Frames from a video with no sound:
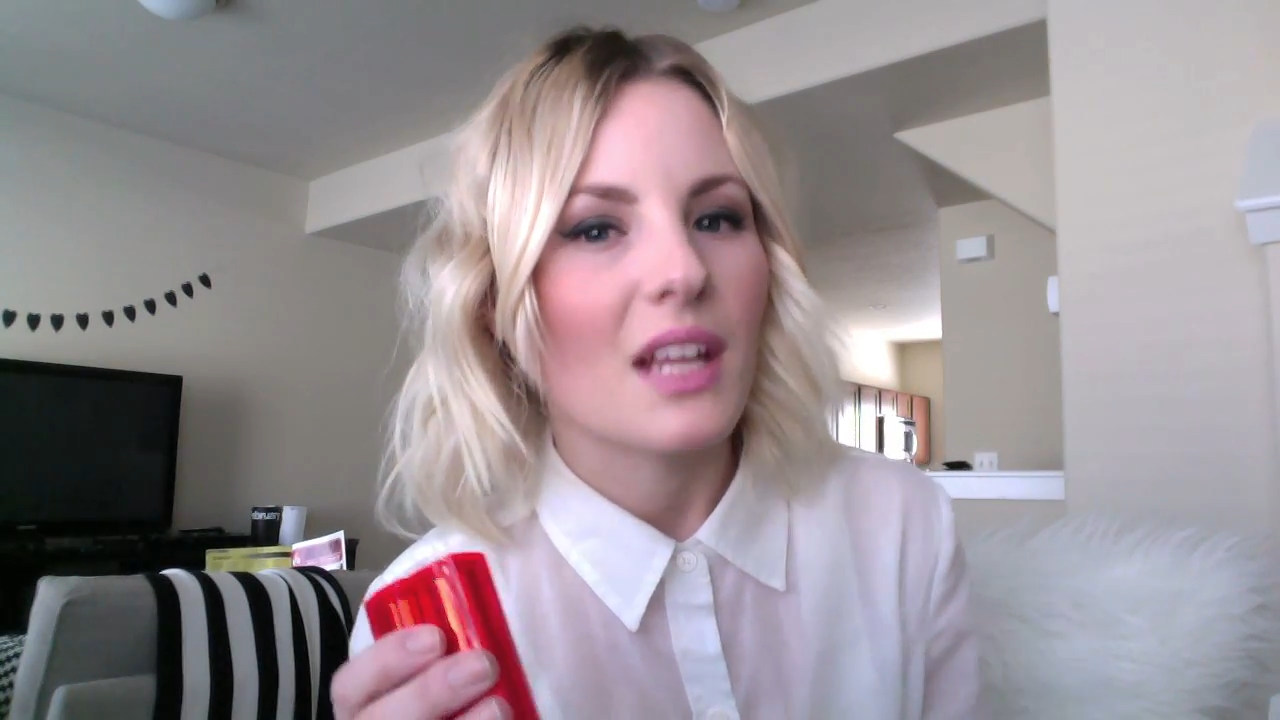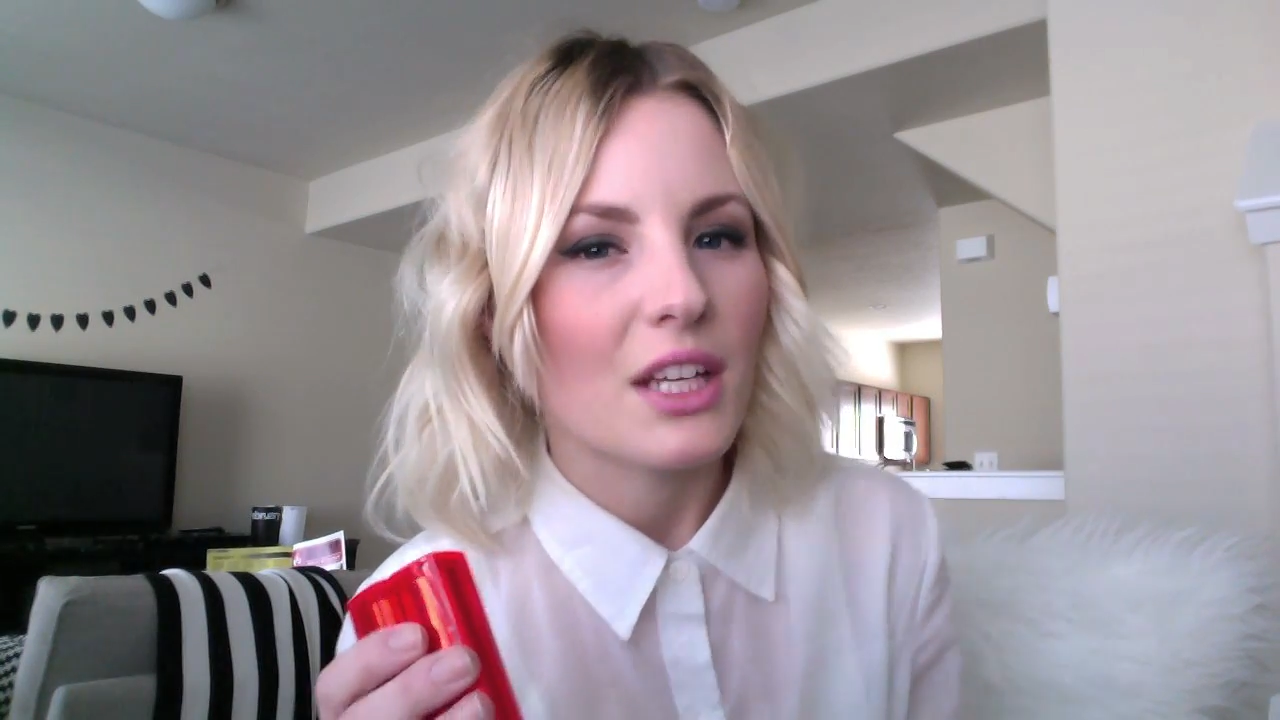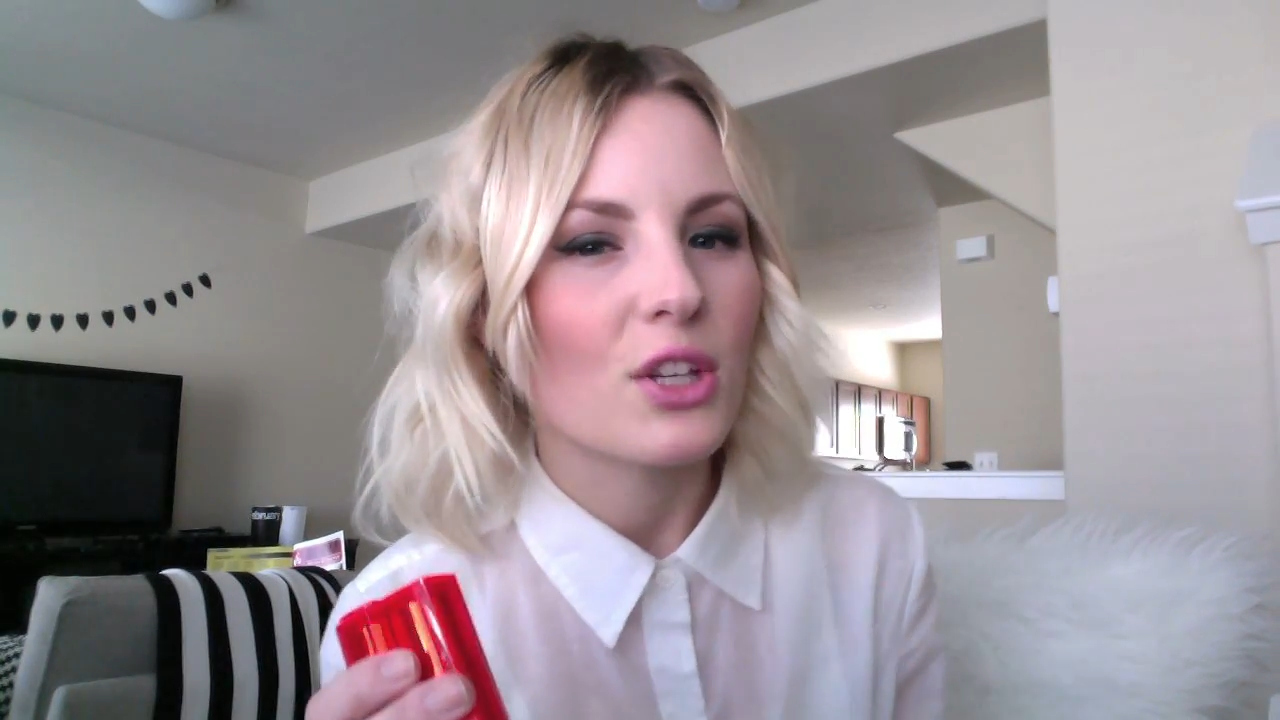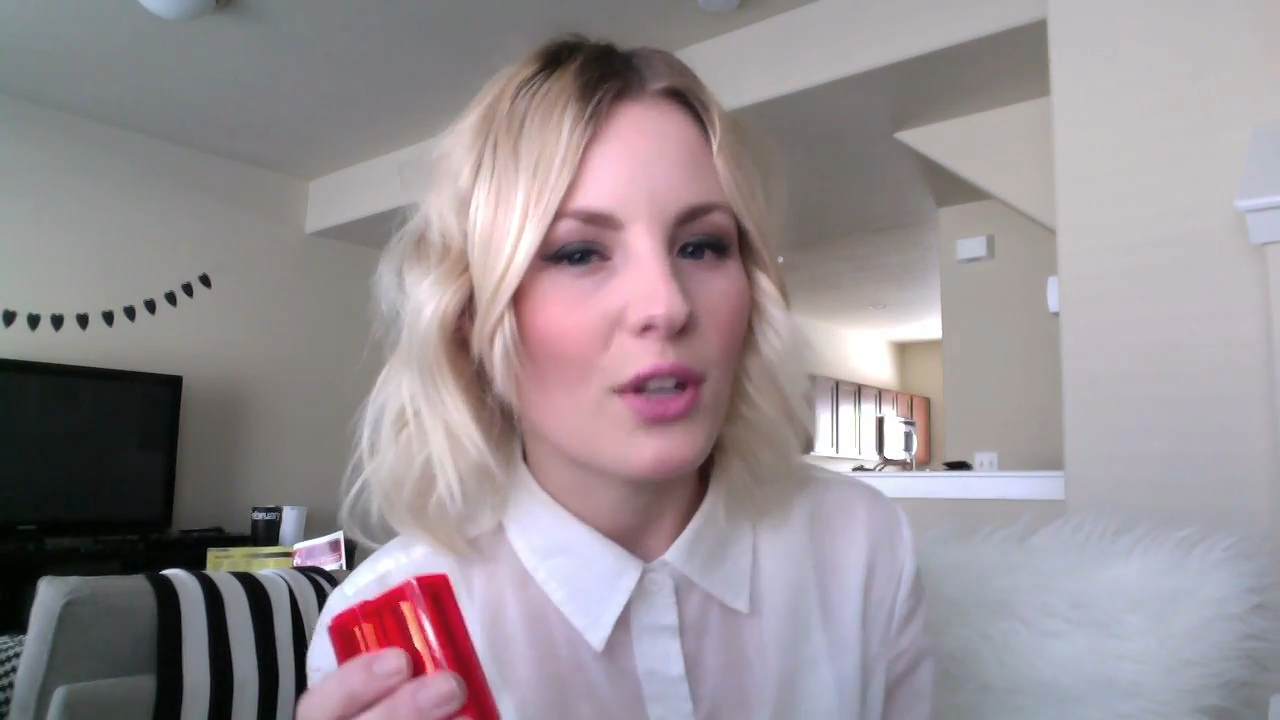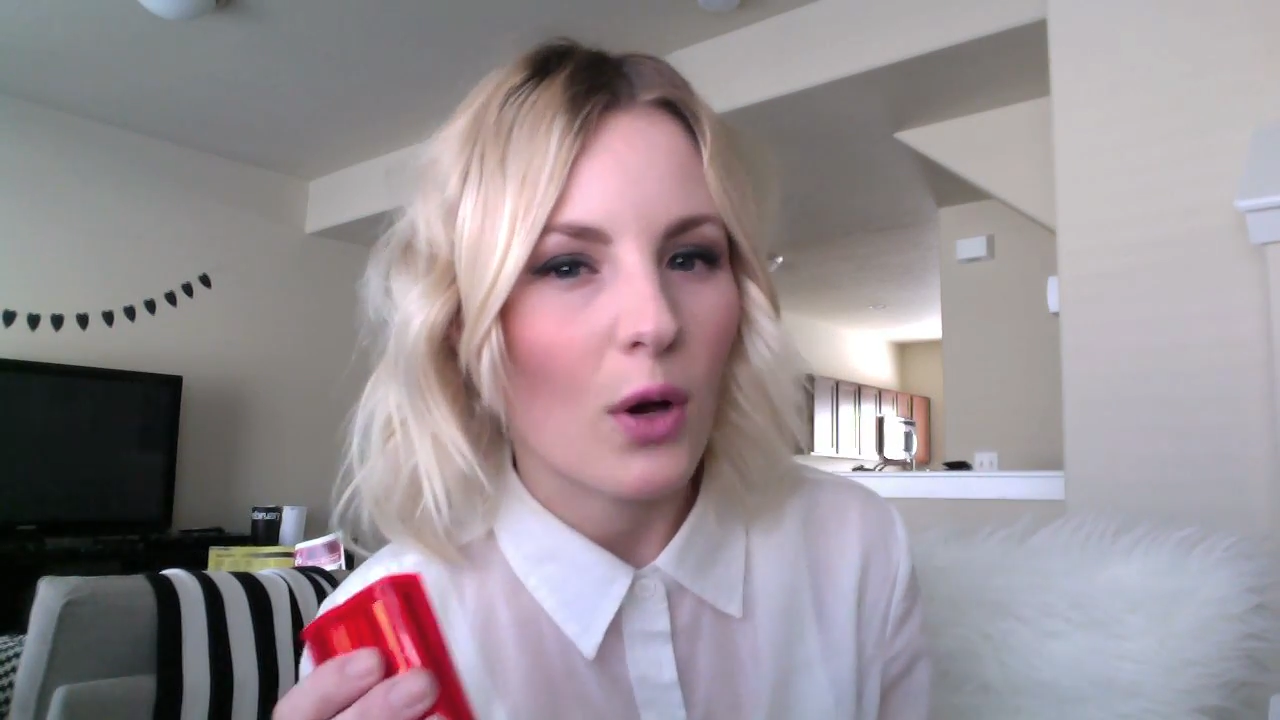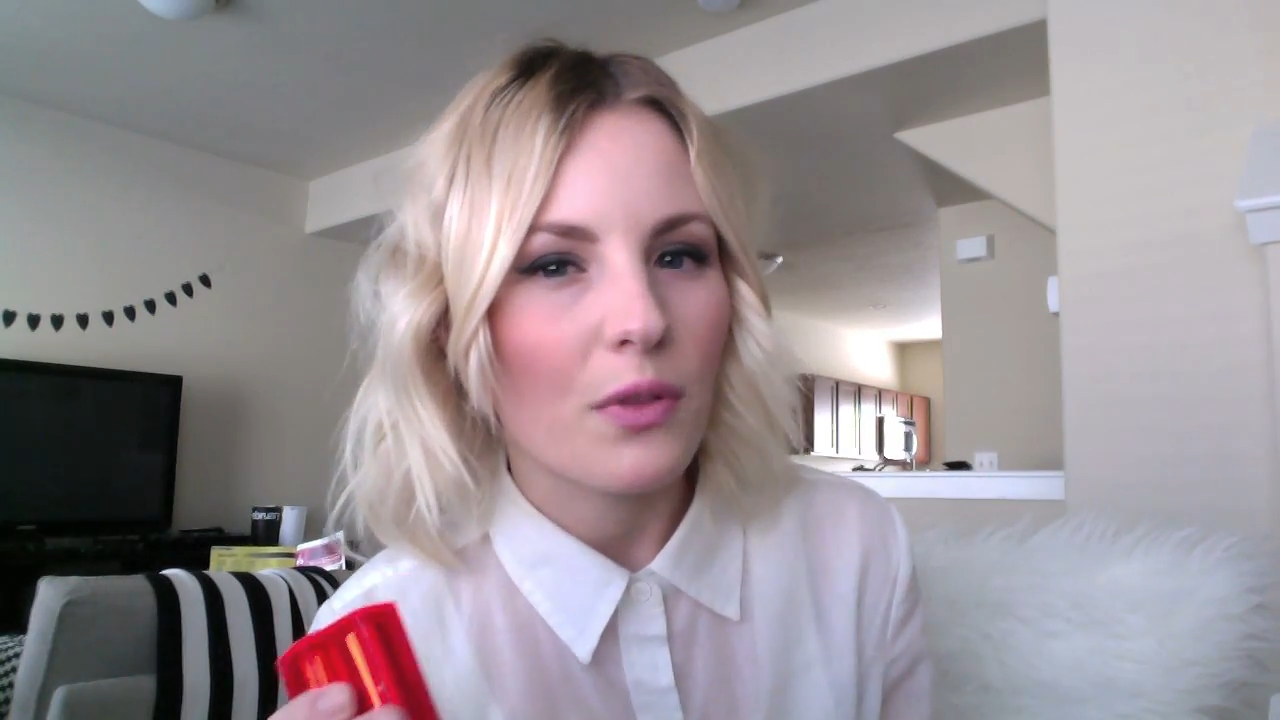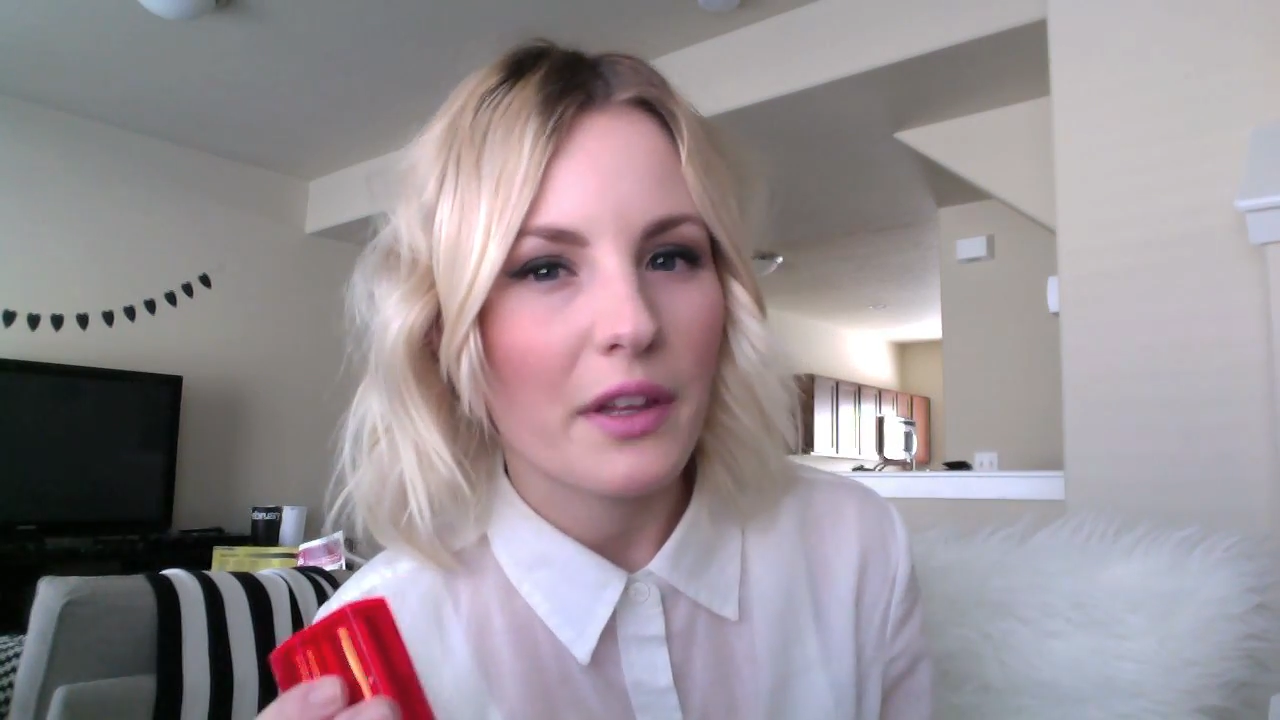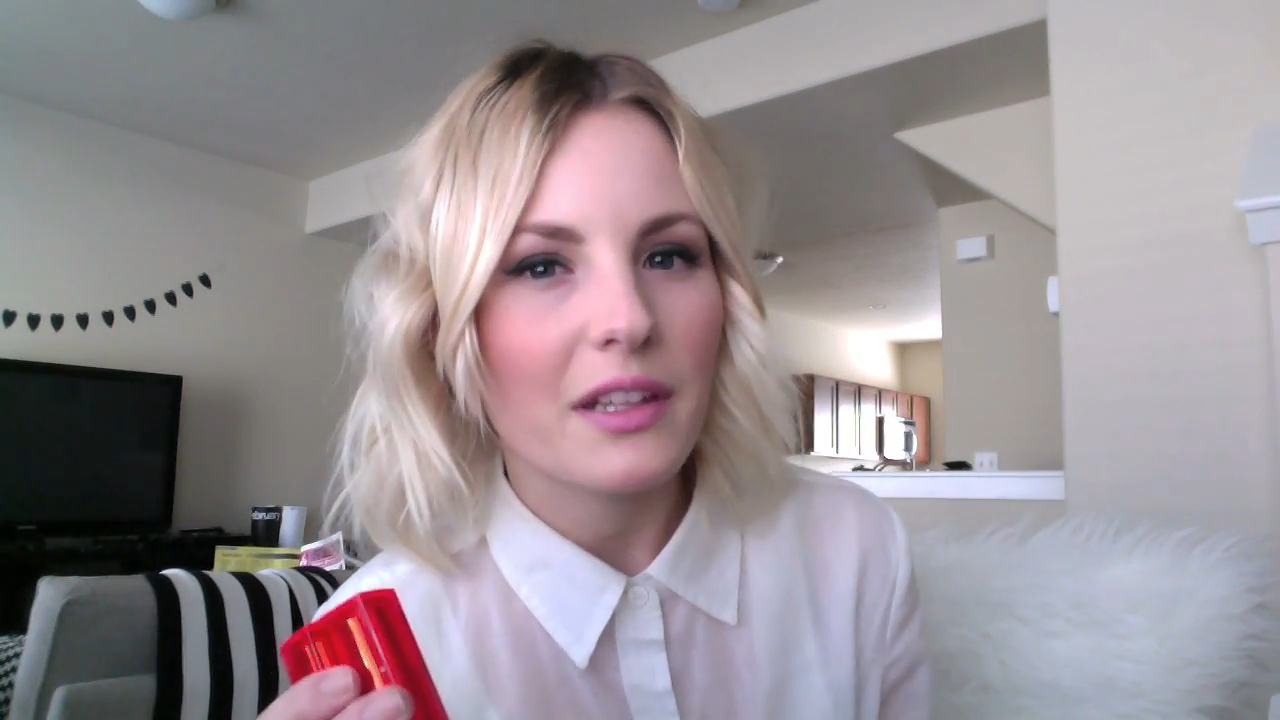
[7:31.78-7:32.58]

You know, the